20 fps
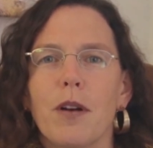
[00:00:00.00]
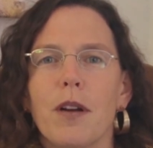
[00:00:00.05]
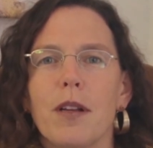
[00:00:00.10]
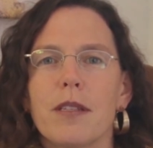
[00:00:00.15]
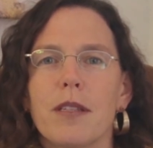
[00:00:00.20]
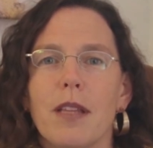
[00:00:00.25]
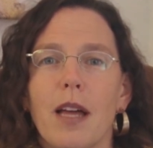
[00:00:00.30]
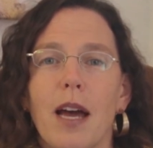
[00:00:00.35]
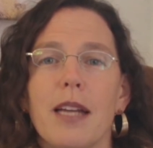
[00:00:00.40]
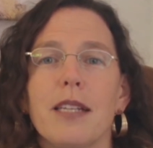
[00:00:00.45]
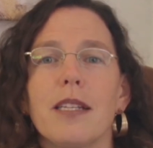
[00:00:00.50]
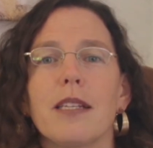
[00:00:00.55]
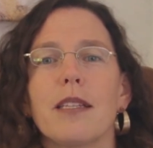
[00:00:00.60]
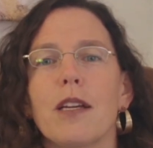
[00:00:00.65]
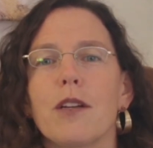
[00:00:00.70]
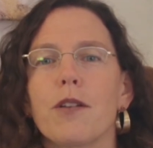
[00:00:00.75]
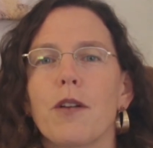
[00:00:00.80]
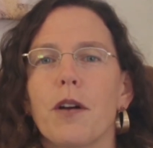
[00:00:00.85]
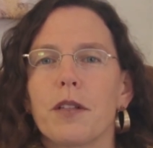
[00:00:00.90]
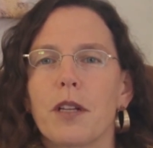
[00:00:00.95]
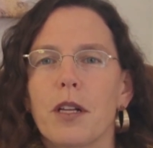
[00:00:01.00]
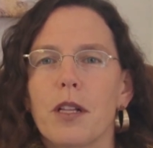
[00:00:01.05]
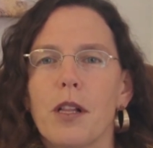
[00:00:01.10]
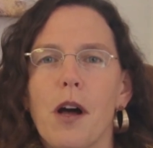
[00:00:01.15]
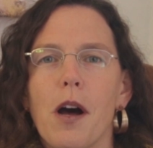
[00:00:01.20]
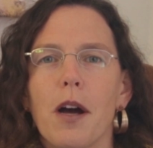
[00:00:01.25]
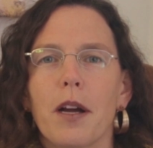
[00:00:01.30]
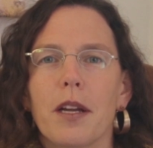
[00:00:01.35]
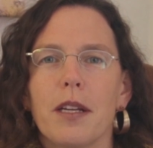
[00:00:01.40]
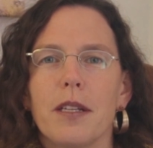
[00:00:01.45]
as the idea that you're on the
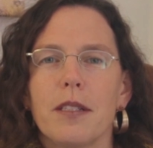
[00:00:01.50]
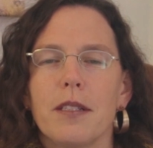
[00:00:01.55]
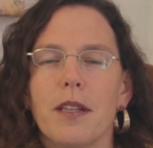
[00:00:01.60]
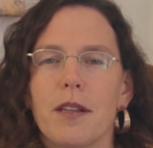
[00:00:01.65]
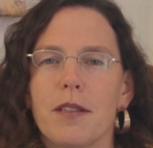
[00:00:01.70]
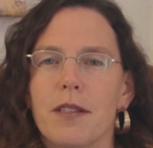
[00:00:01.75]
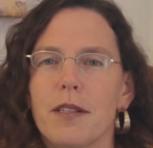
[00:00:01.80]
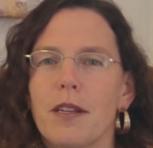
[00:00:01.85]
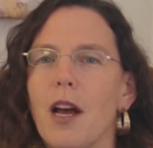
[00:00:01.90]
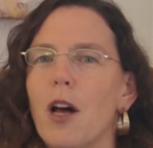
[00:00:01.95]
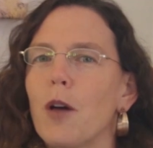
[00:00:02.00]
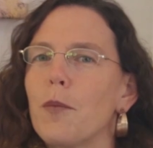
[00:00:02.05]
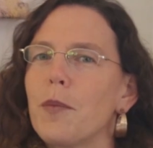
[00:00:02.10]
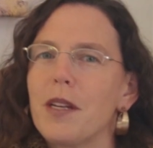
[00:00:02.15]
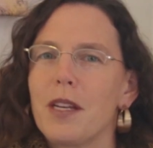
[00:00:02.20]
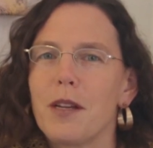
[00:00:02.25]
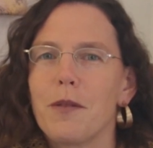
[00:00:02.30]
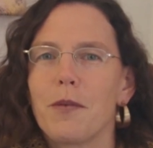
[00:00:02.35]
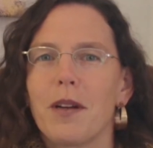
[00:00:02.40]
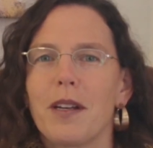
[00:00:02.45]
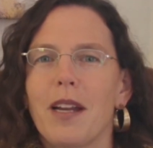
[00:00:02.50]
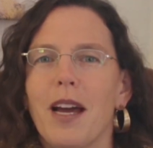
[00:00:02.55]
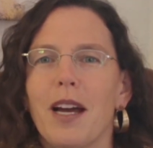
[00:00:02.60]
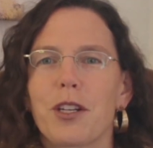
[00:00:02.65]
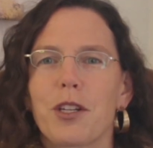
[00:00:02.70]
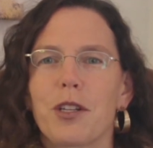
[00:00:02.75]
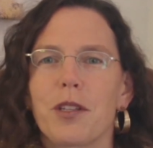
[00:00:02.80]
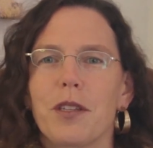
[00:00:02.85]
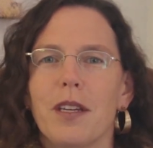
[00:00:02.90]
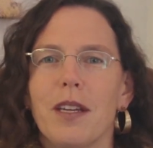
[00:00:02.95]
clock doesn't help anyone
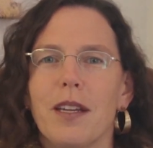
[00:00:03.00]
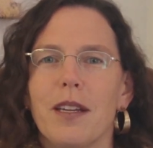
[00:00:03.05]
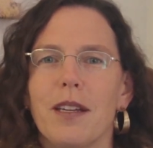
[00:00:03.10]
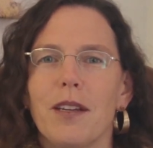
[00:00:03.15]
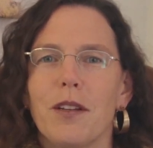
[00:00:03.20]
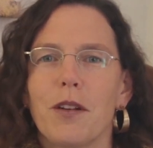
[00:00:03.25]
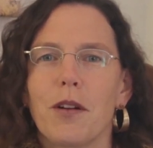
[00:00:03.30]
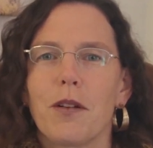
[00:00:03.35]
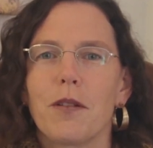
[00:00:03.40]
actually,